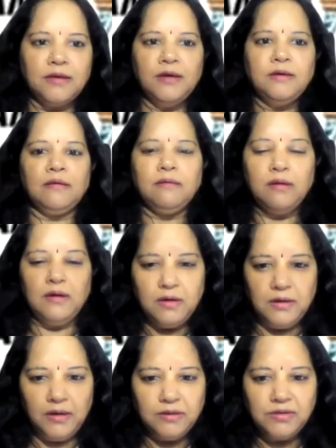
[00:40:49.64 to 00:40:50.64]
great,
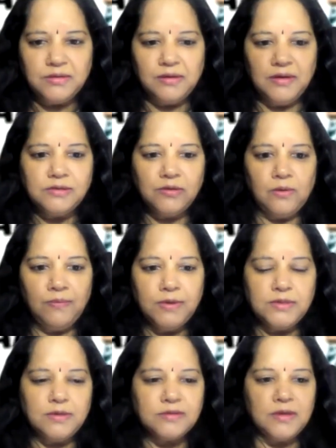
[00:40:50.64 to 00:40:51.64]
Yash. It's
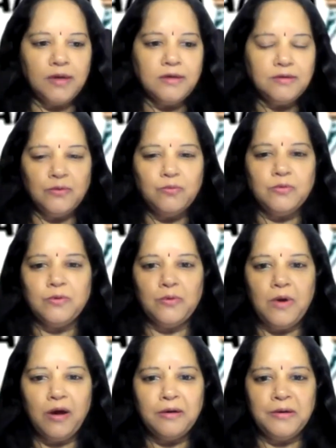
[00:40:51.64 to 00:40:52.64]
always just great to do
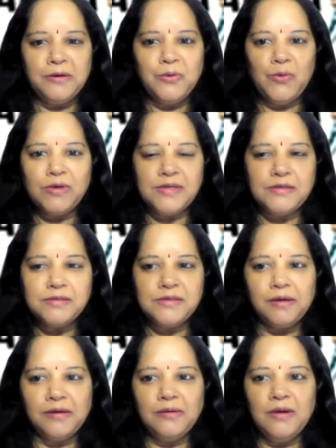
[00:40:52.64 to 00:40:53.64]
yoga under you, as I
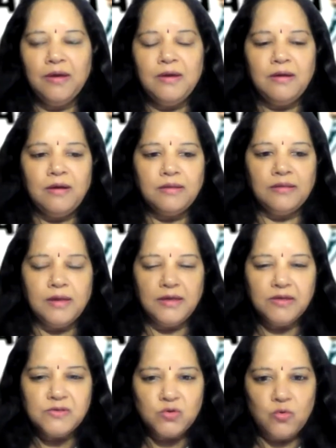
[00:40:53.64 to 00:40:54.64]
said. And
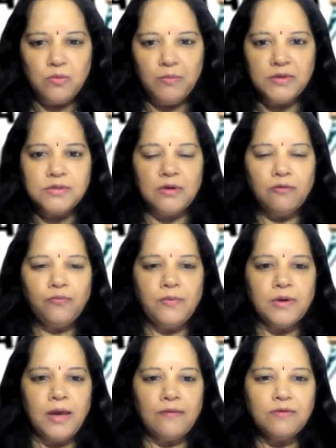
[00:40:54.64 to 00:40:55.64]
thank you so much
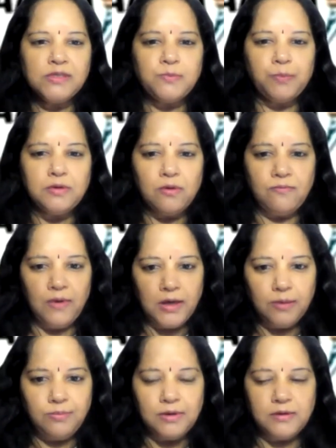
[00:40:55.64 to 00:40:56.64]
for having spent your
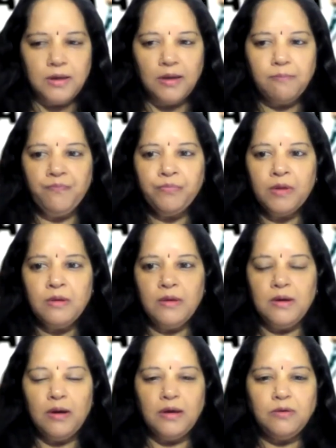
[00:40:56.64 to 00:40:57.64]
valuable time.
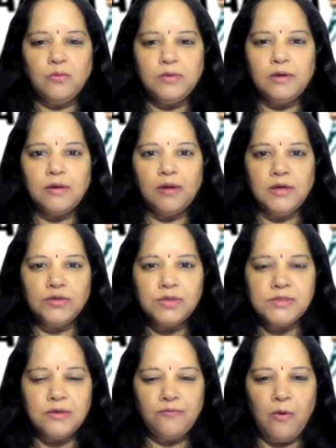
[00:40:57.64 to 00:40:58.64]
I know that
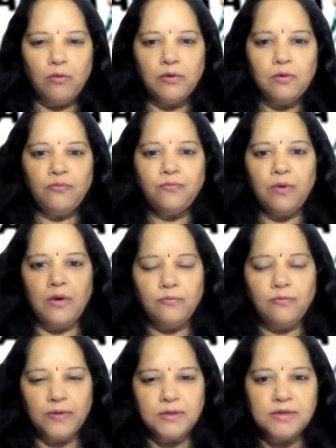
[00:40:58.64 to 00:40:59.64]
Yash is the founder
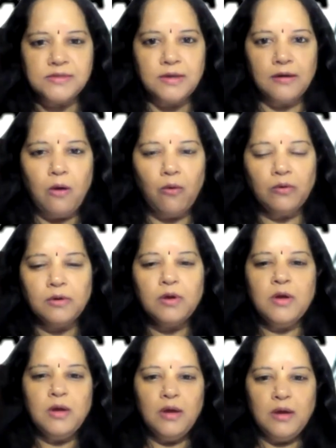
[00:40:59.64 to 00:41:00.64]
of Fitness Dugout,
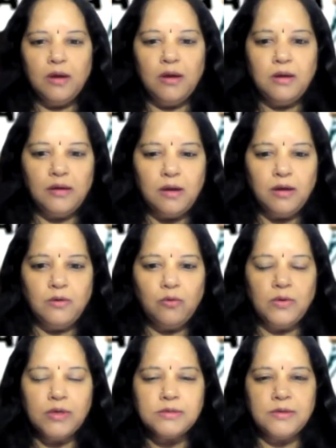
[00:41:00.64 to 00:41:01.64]
and I
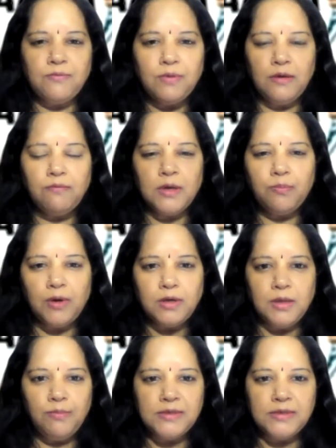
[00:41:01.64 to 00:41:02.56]
know he is a very, very pretty